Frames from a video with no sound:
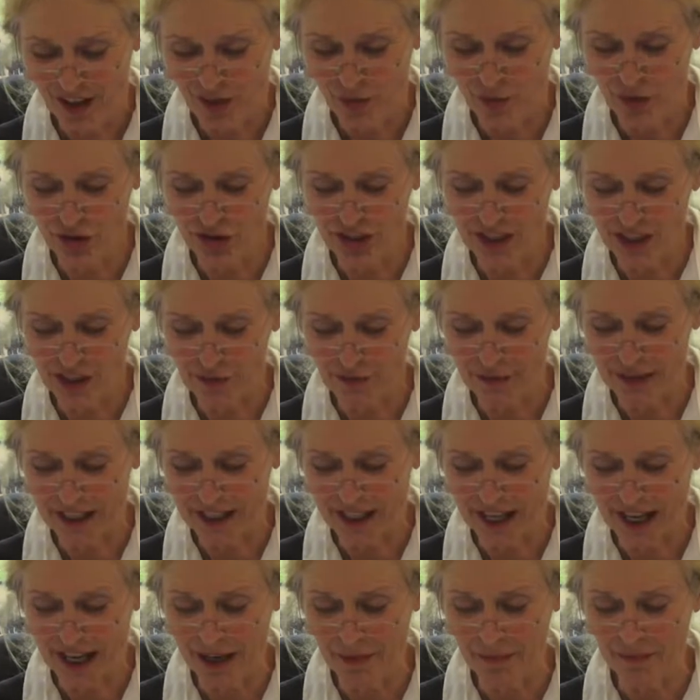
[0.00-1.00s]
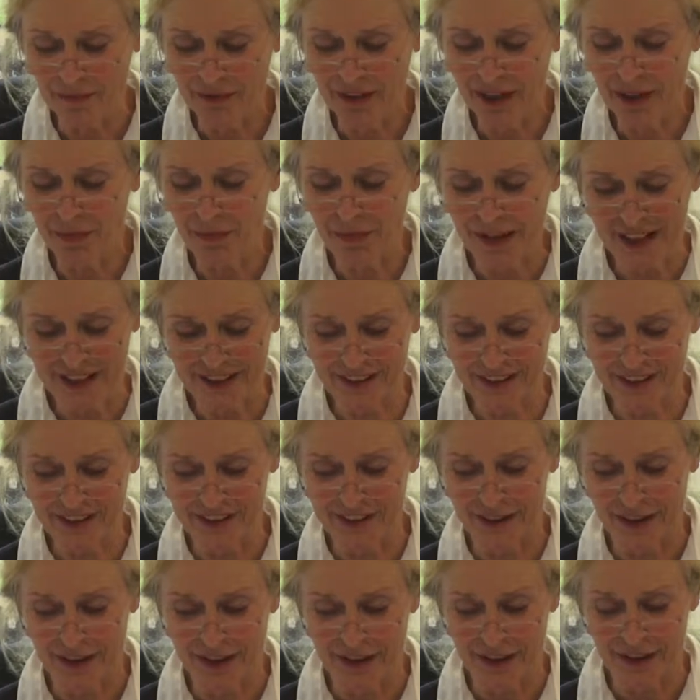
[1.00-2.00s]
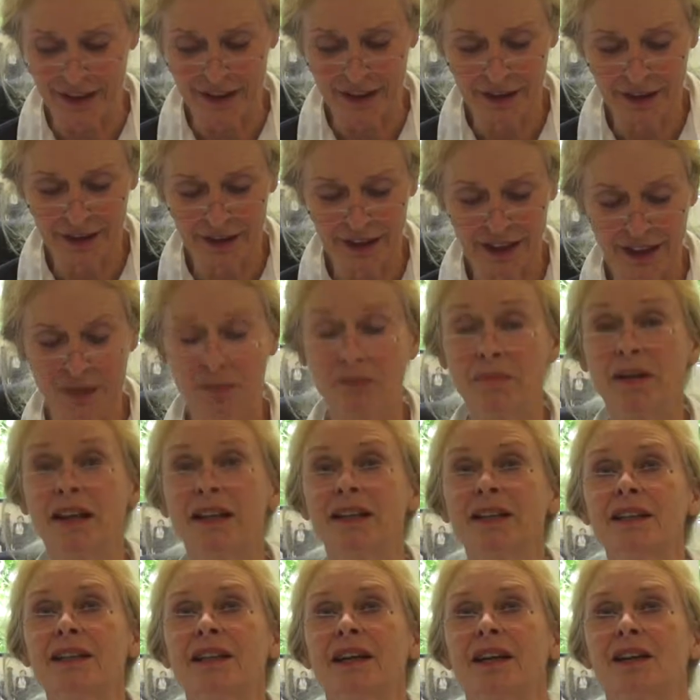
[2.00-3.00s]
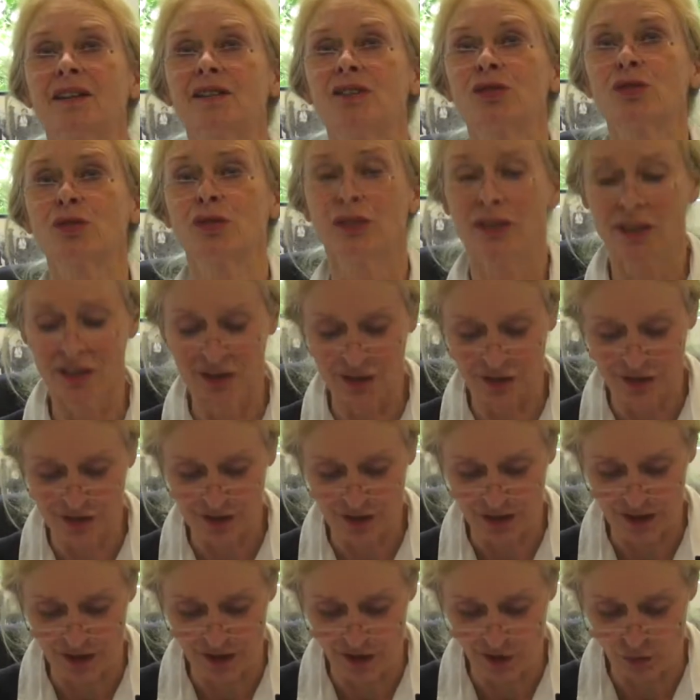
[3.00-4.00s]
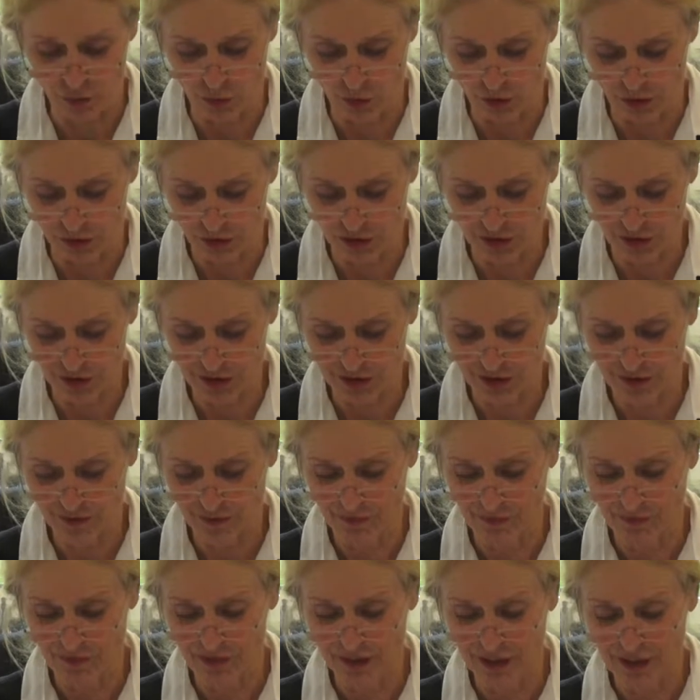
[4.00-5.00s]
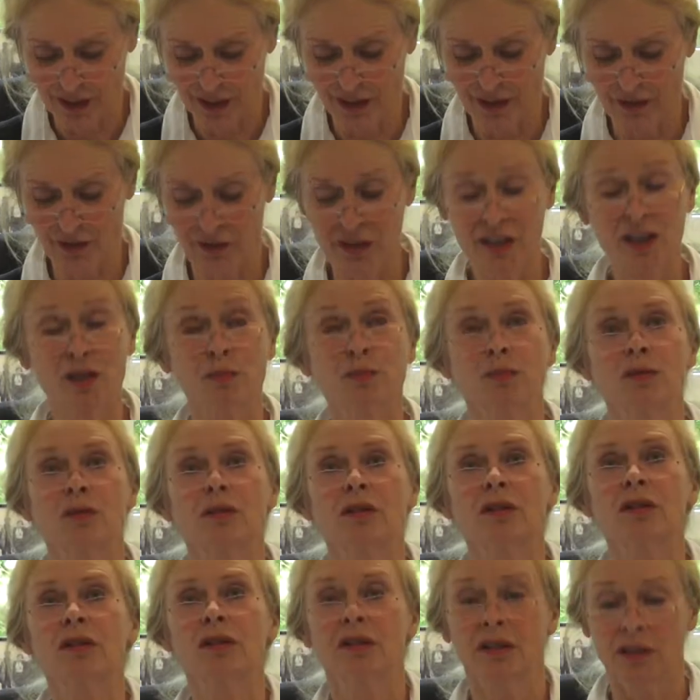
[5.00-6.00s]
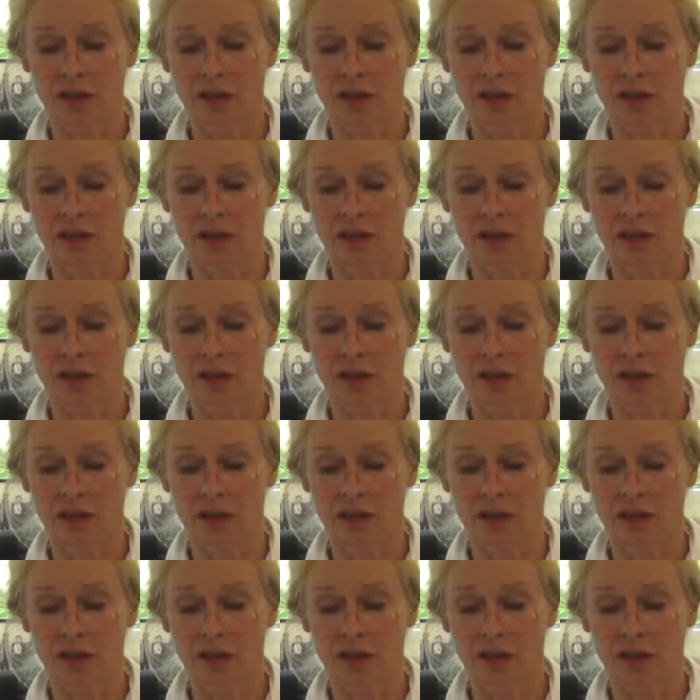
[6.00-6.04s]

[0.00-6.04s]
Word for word: which has become a bestseller in many countries in the world. In this book,